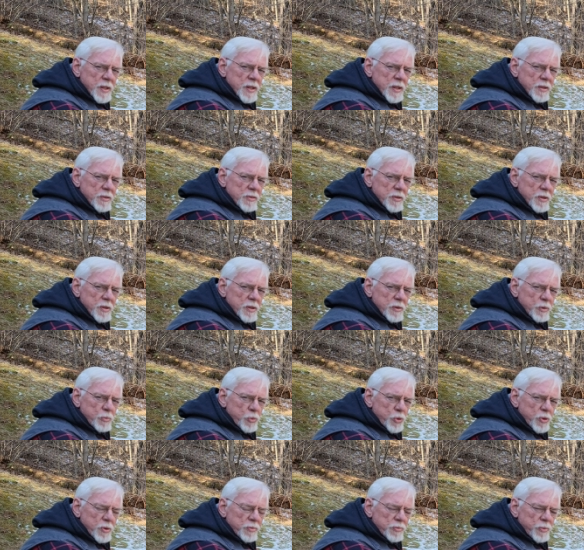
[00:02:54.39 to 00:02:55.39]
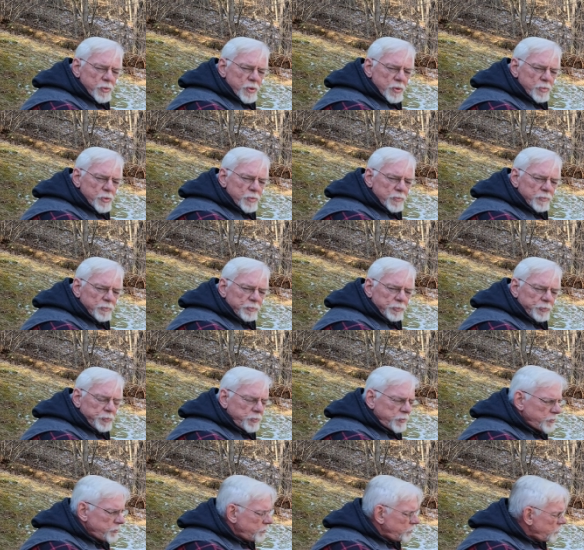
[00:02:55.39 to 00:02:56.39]
It's a little more affordable
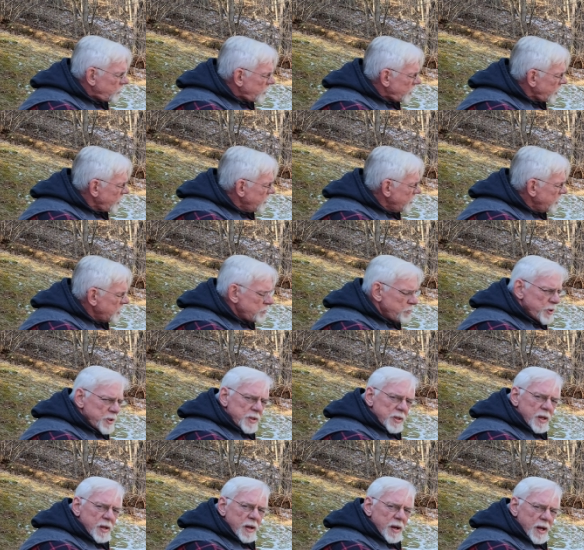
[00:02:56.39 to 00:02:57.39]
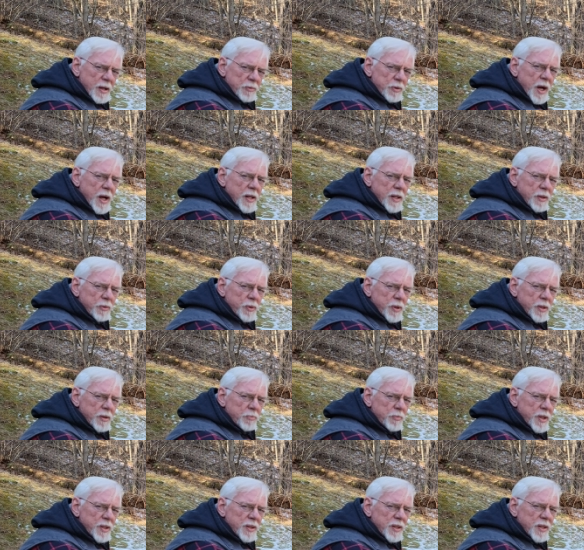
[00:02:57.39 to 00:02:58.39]
but uh, I'd highly
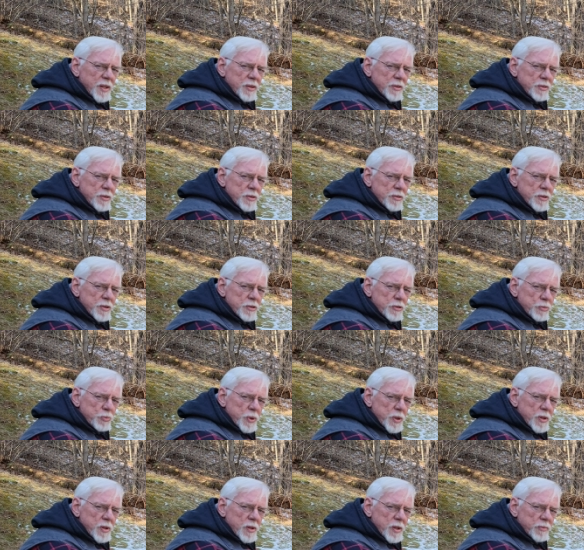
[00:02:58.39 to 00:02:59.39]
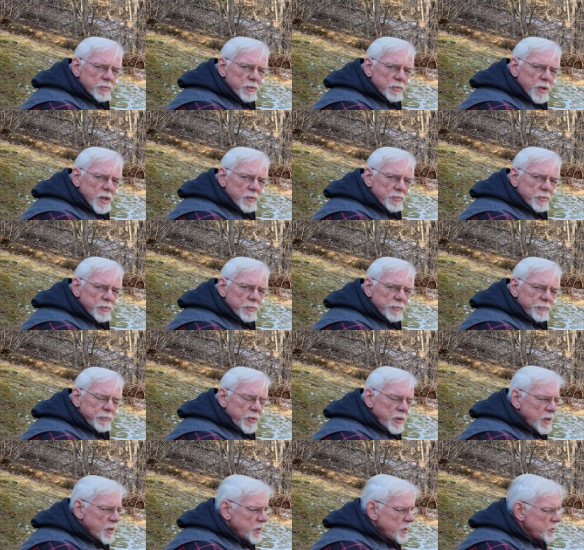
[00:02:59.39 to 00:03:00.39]
recommend it. It's just a sweetheart of a rifle.
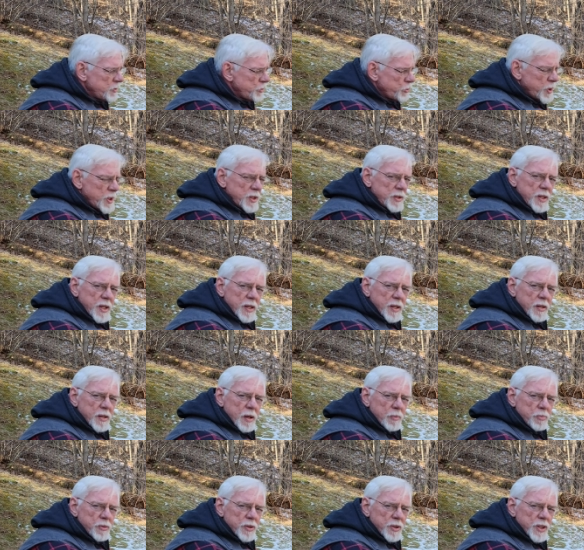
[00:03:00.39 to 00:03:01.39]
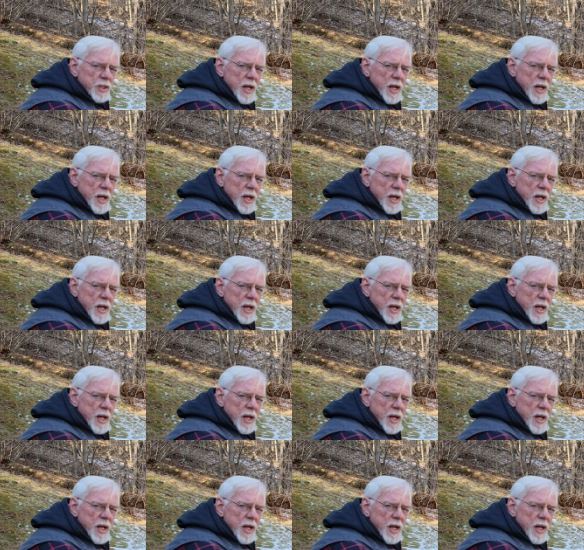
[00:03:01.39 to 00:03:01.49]
So we're going to take a couple of